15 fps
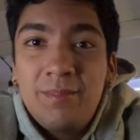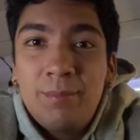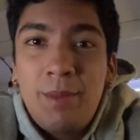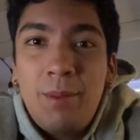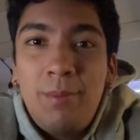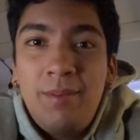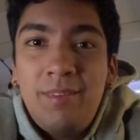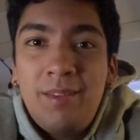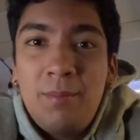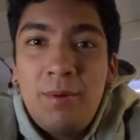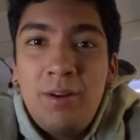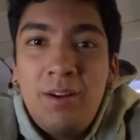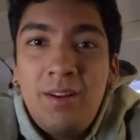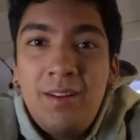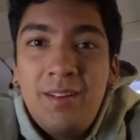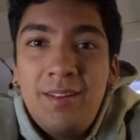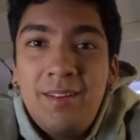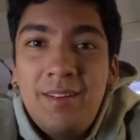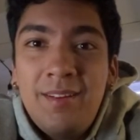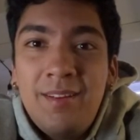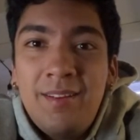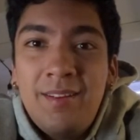Maybe summer?
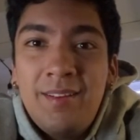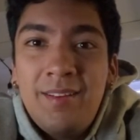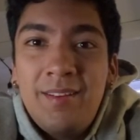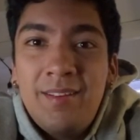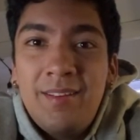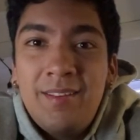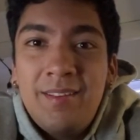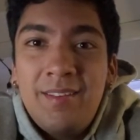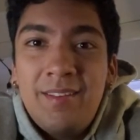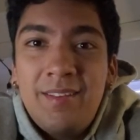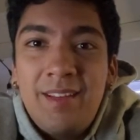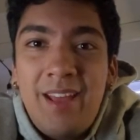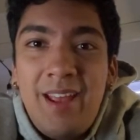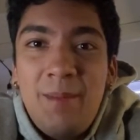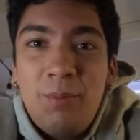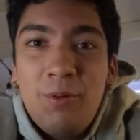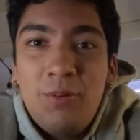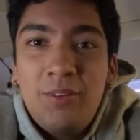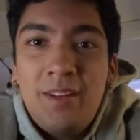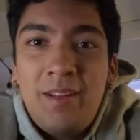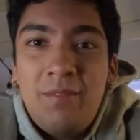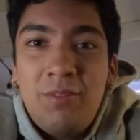
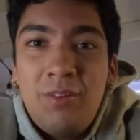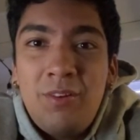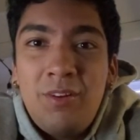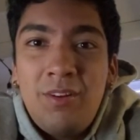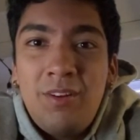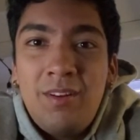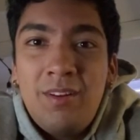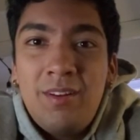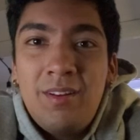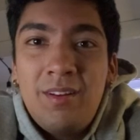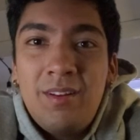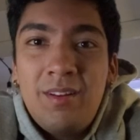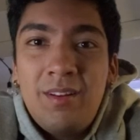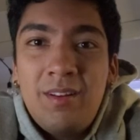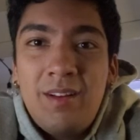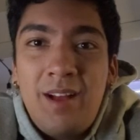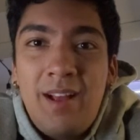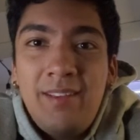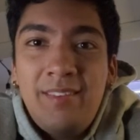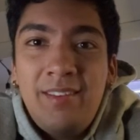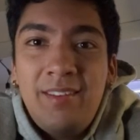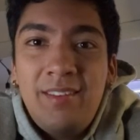April, never.
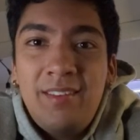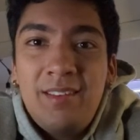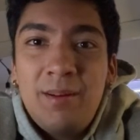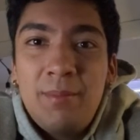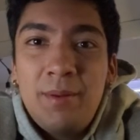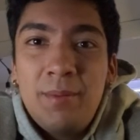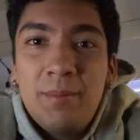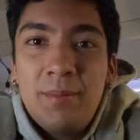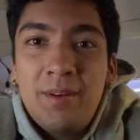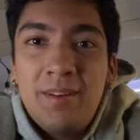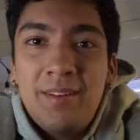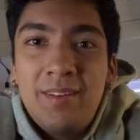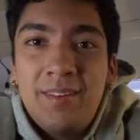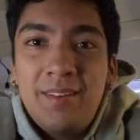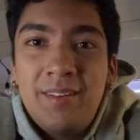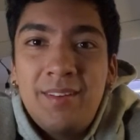I say this coming month.